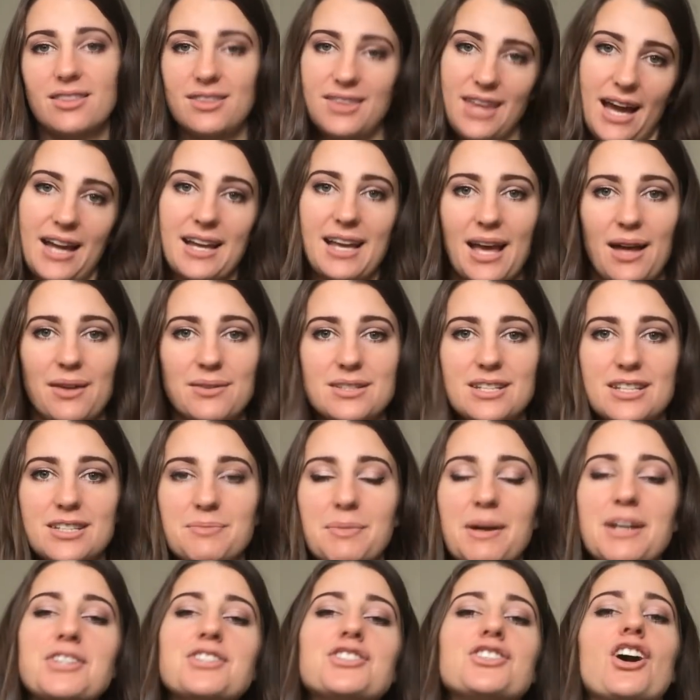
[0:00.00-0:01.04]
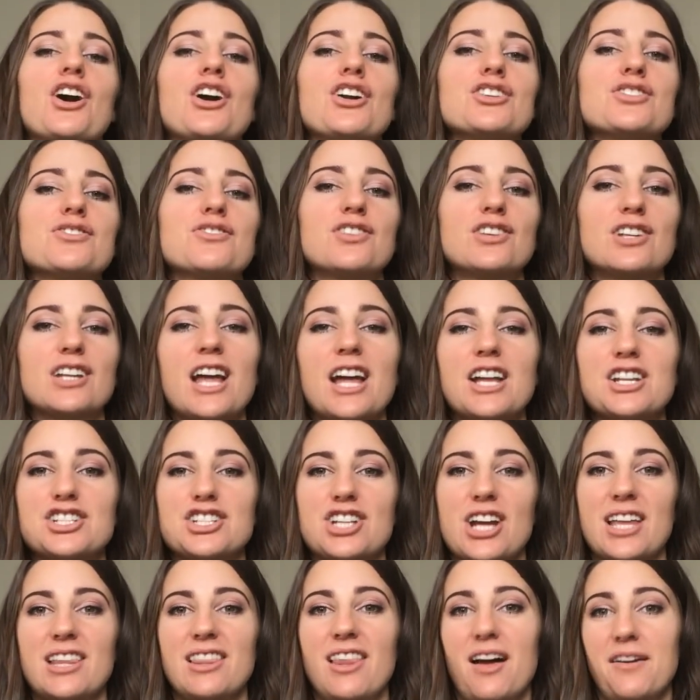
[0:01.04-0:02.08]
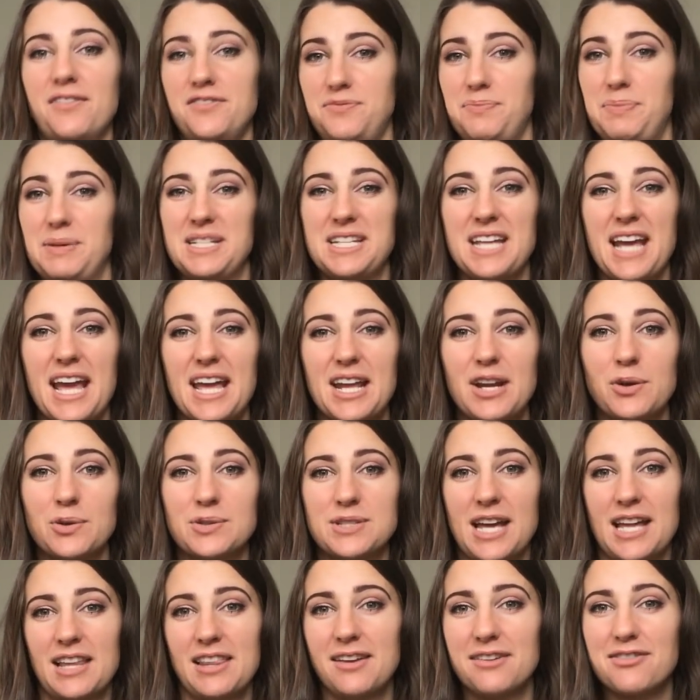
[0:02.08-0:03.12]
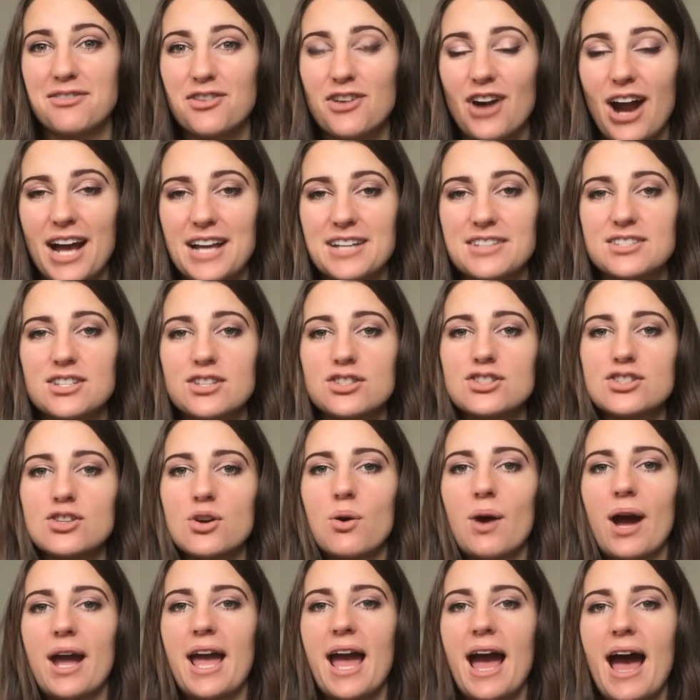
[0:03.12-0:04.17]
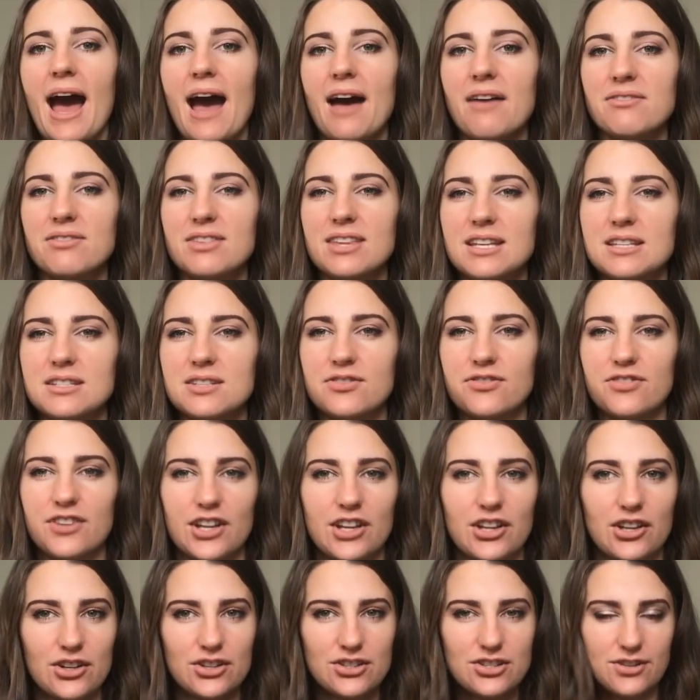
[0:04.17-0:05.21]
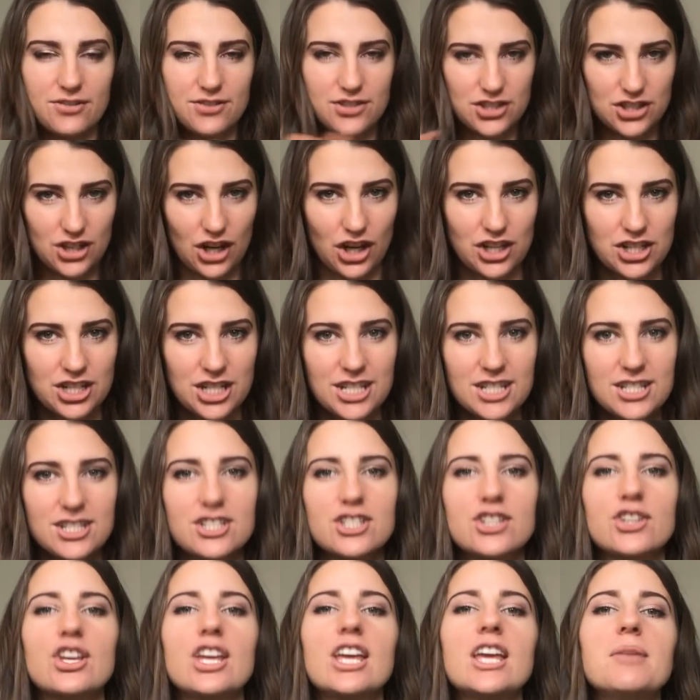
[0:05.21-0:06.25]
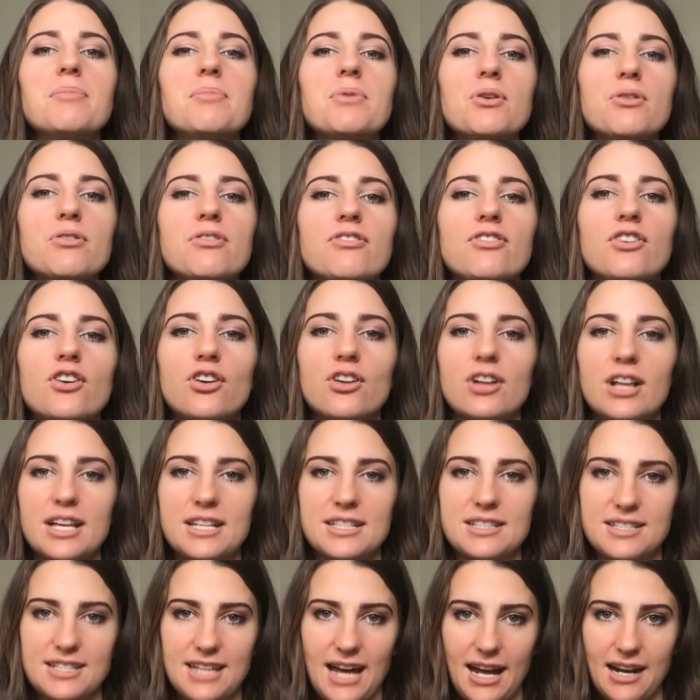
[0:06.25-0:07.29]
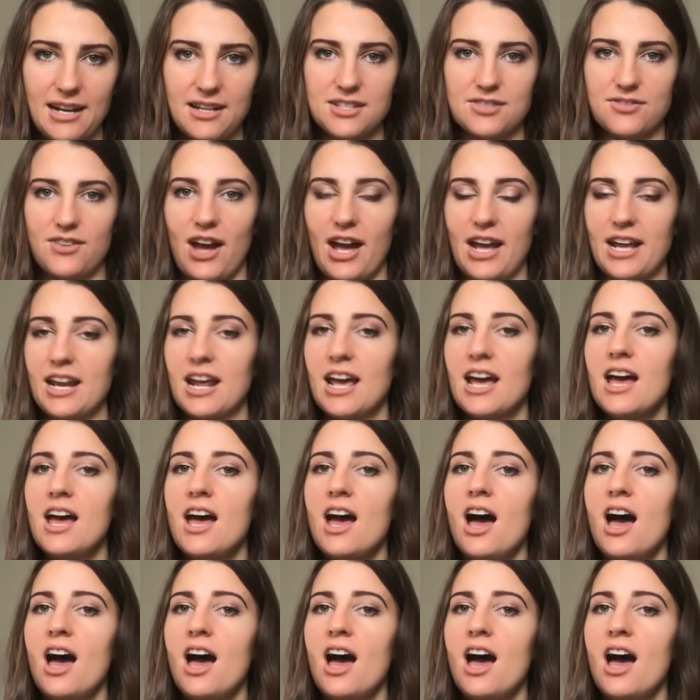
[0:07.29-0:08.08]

That counts as my starch. For lunch, I love potatoes, I love rice. So I have these fillers of starches to keep you full and satisfied.